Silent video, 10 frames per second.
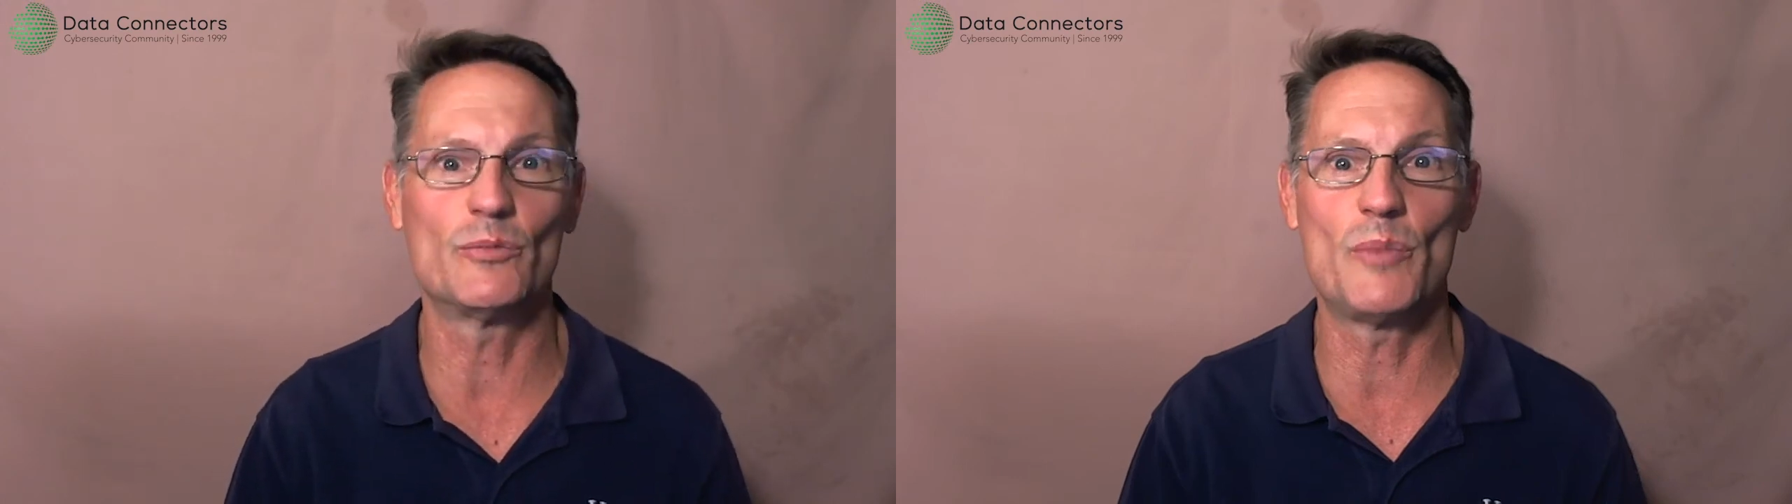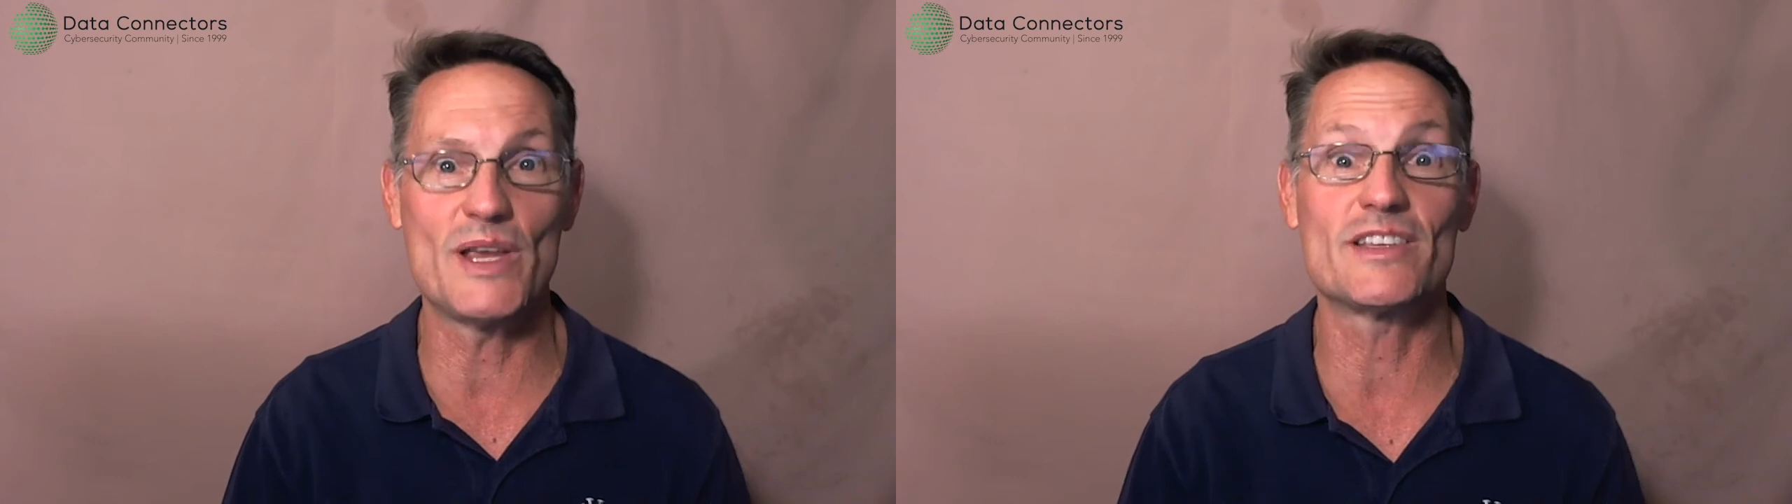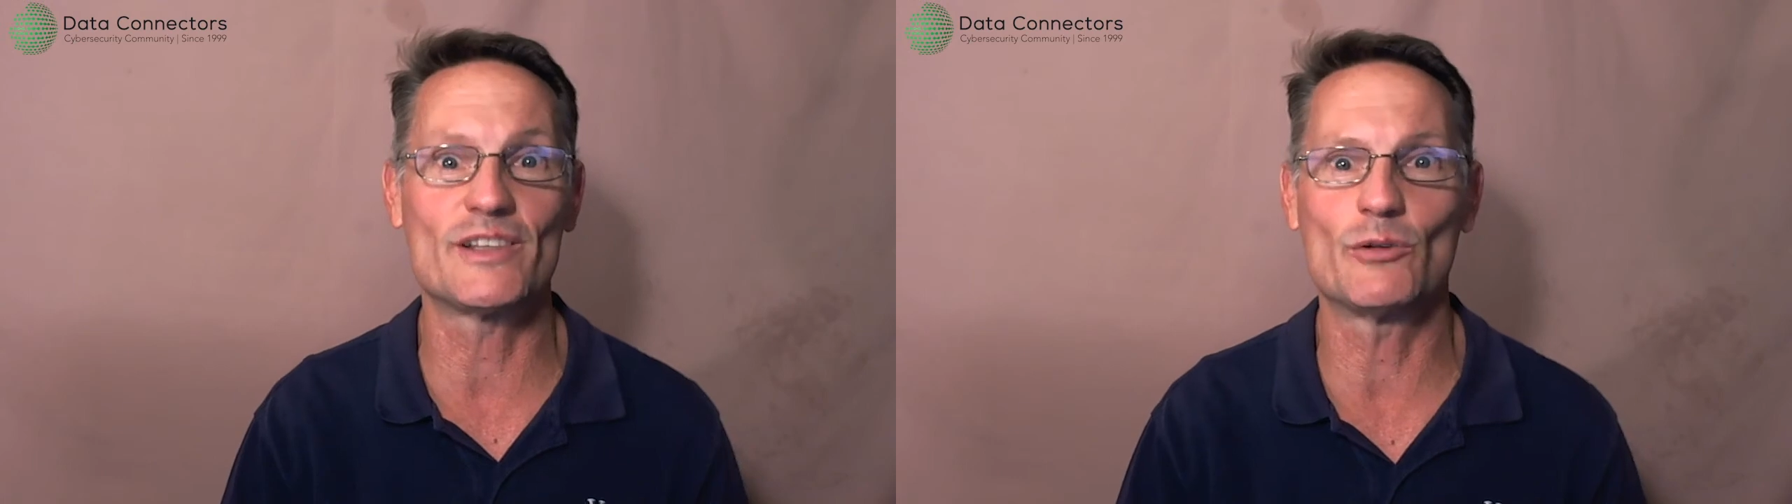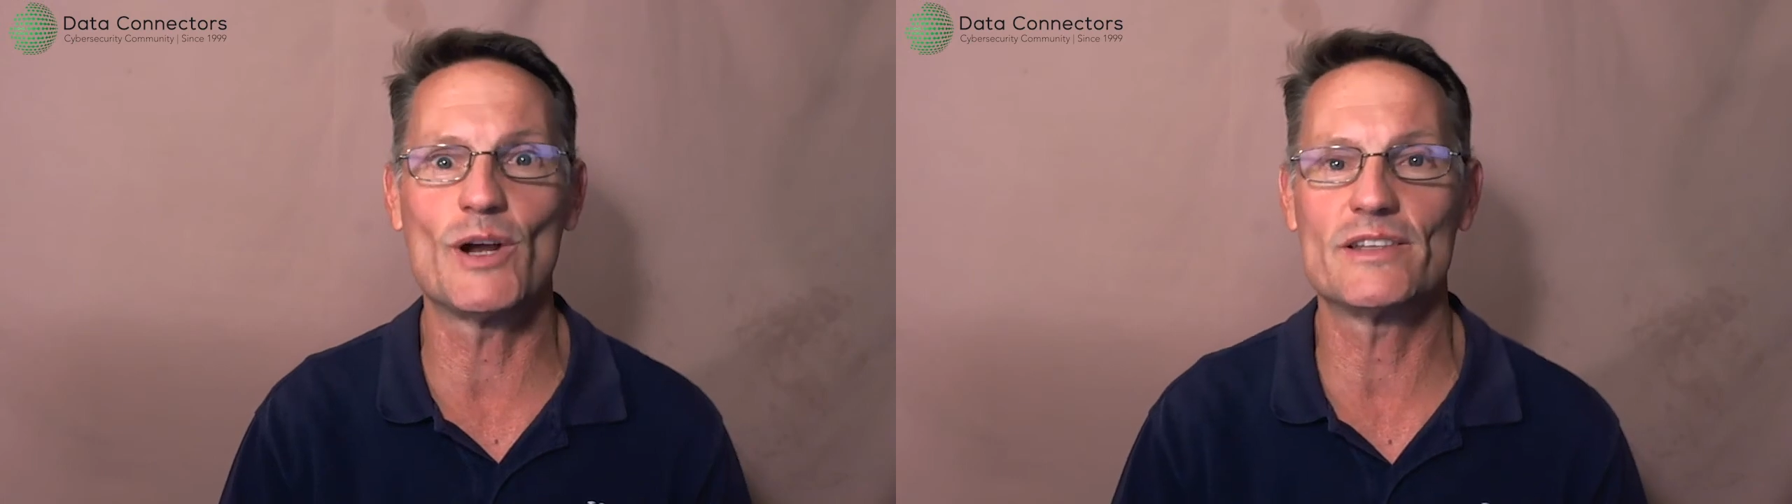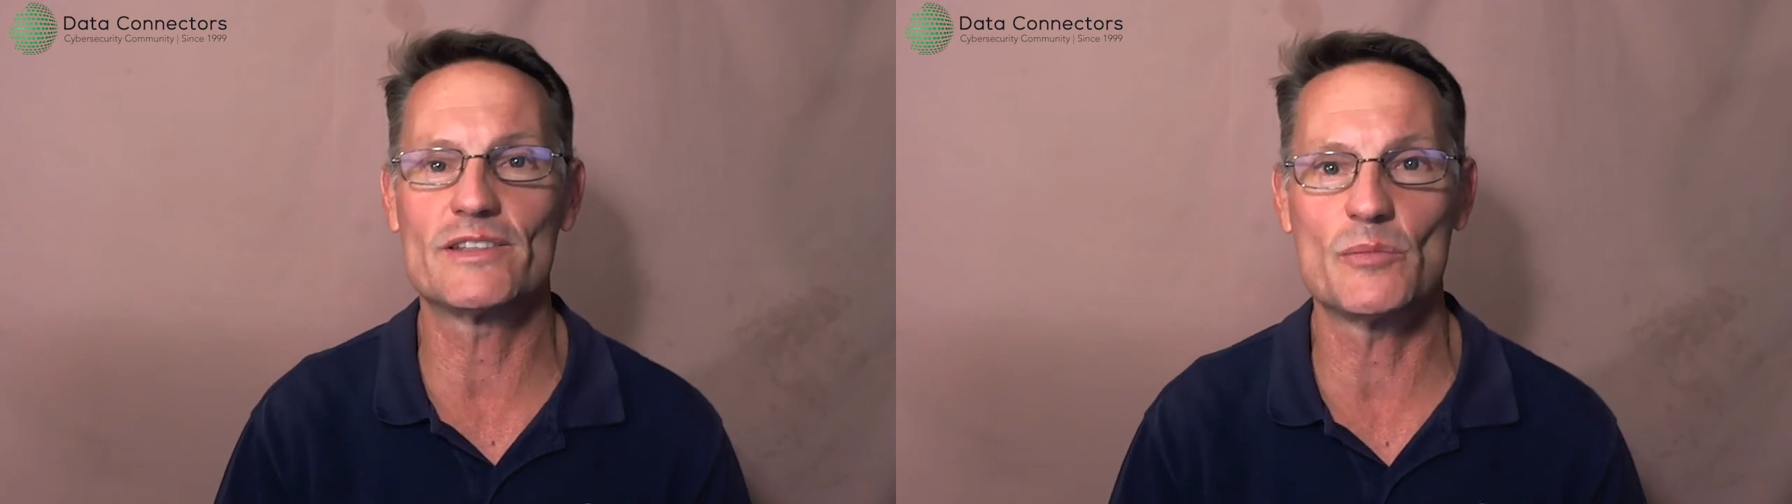basically
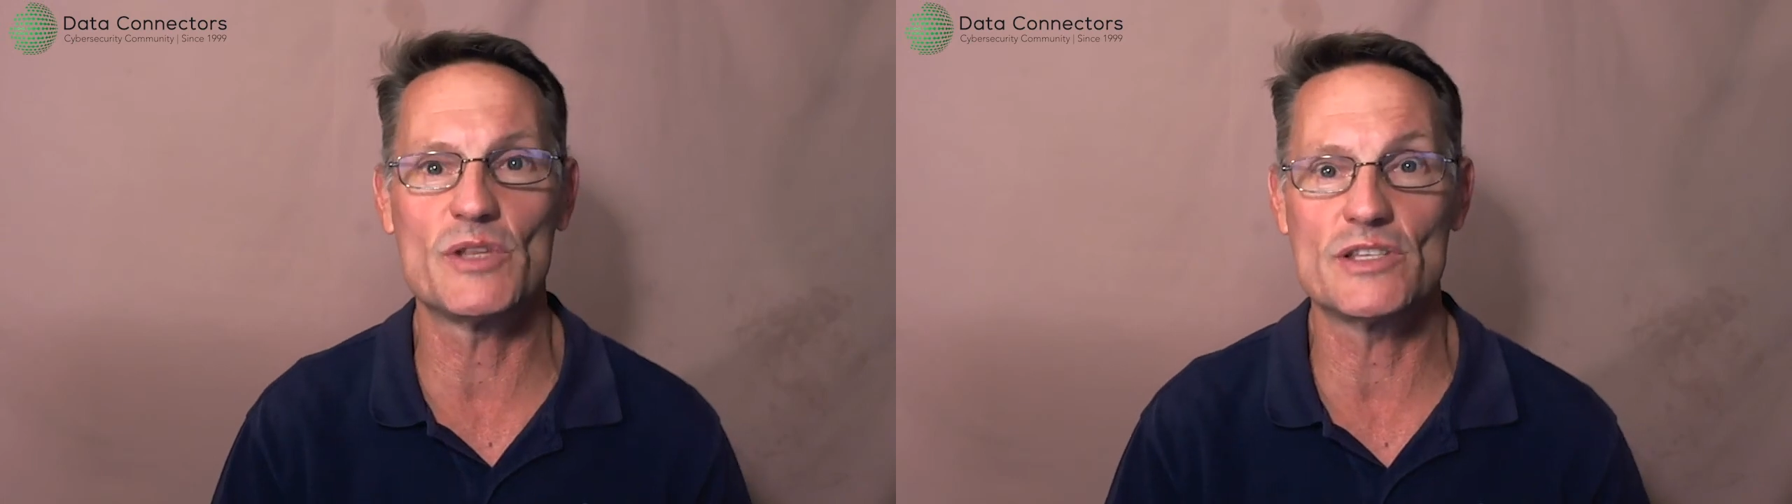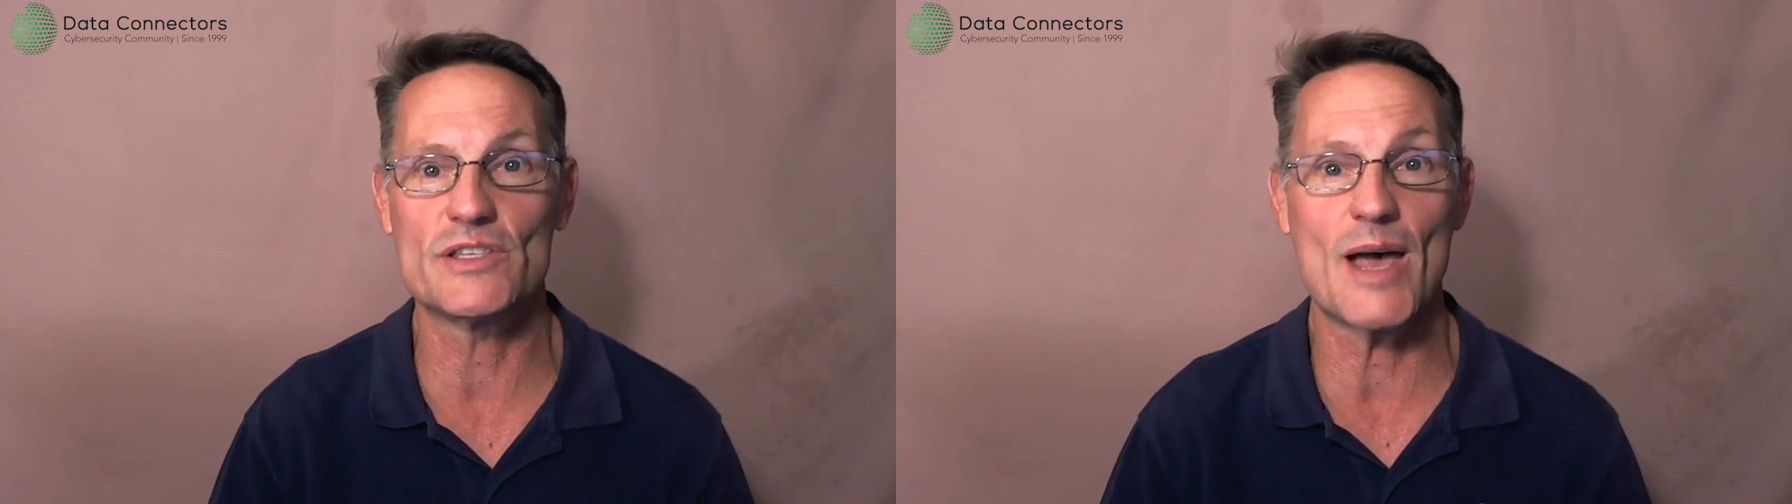write some of these